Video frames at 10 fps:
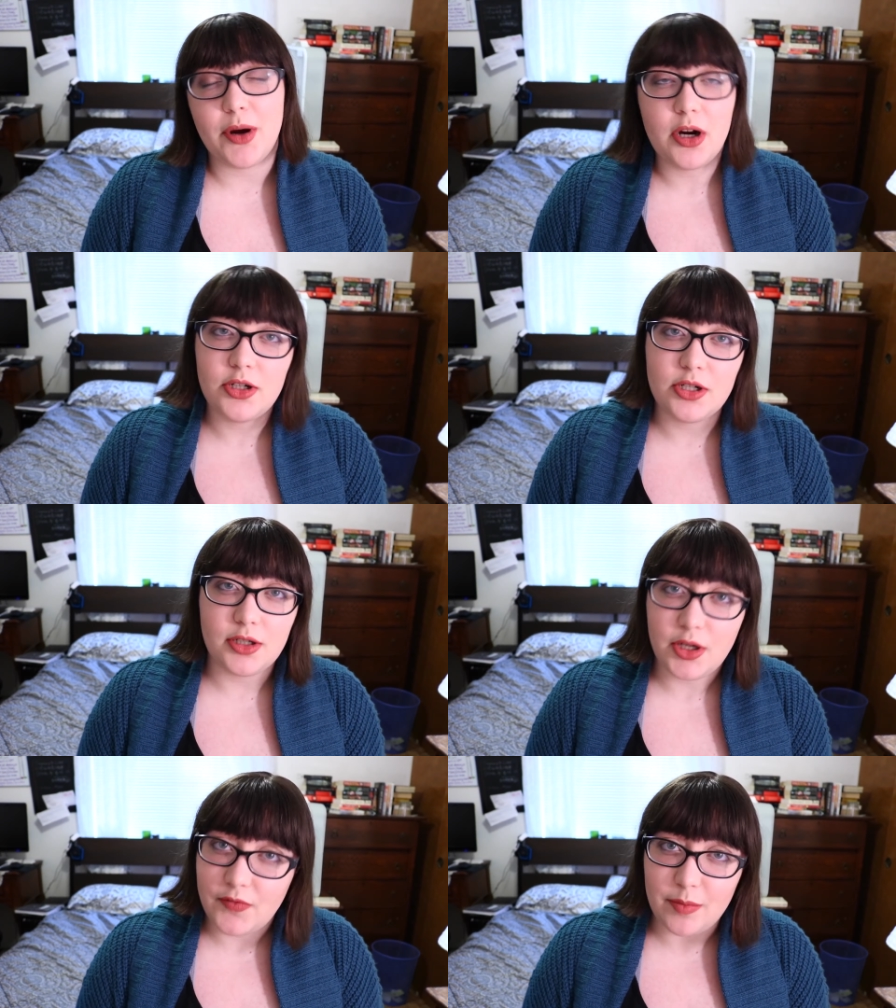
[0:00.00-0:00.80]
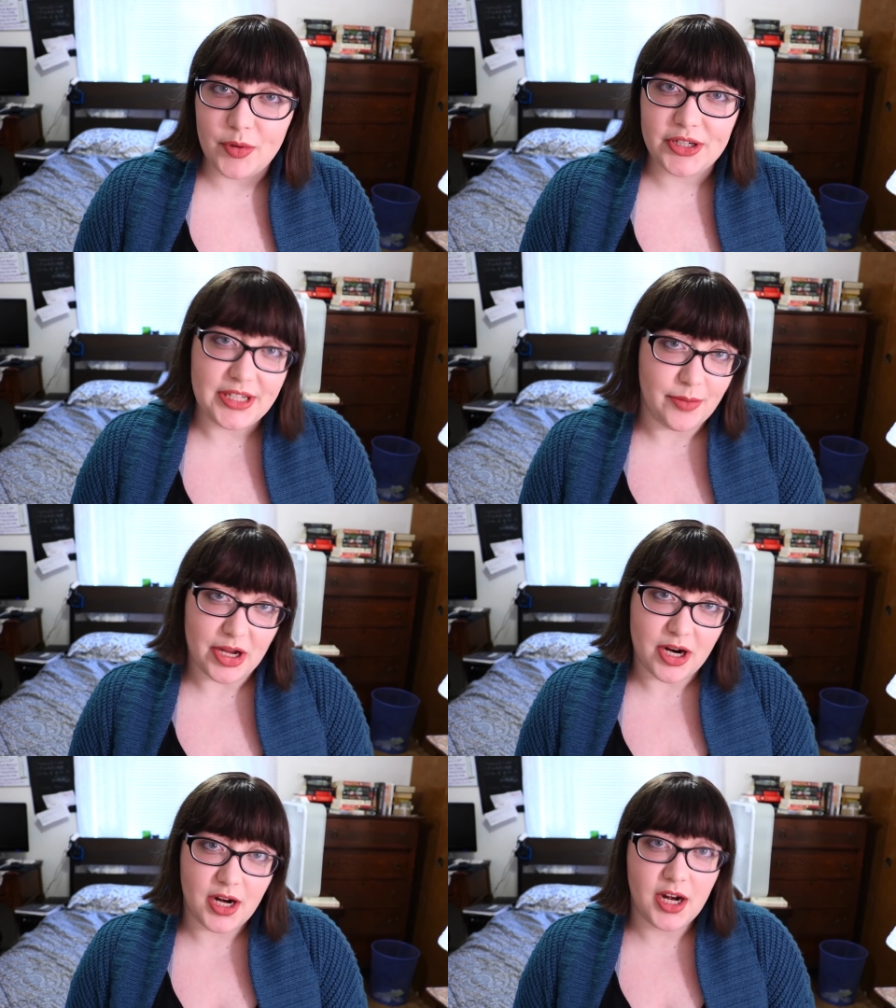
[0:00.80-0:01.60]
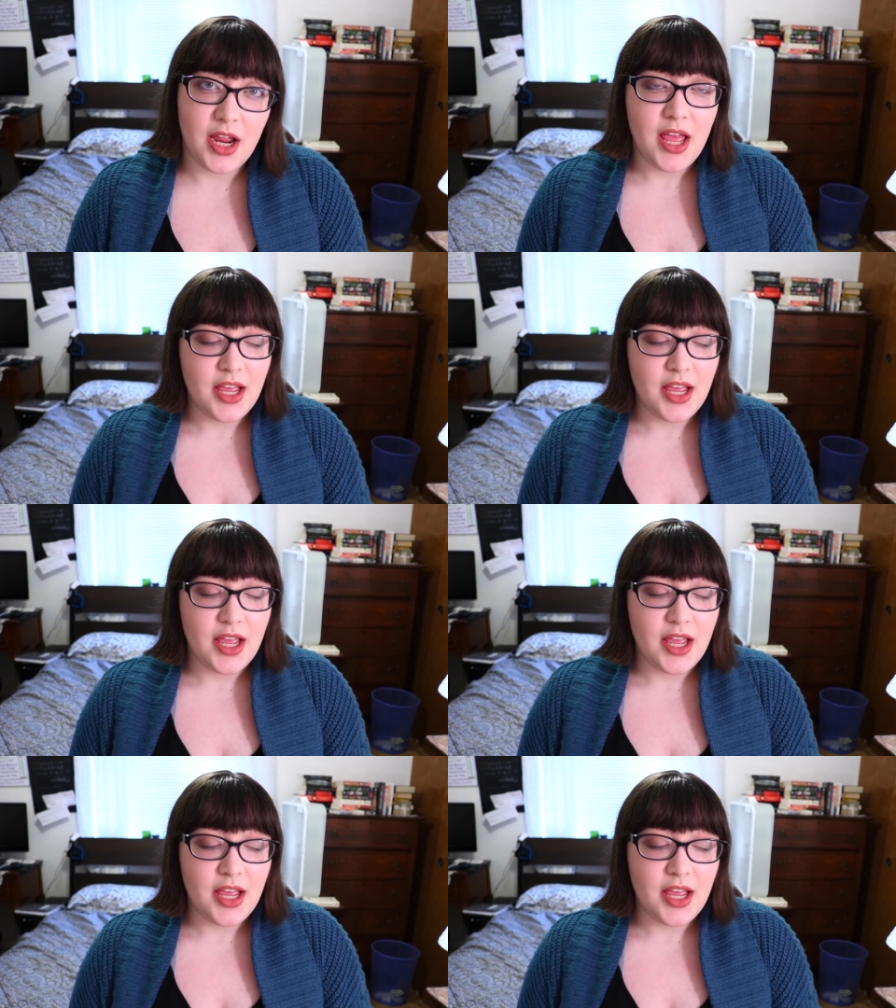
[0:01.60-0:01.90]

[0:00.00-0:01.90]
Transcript: partial November T B R.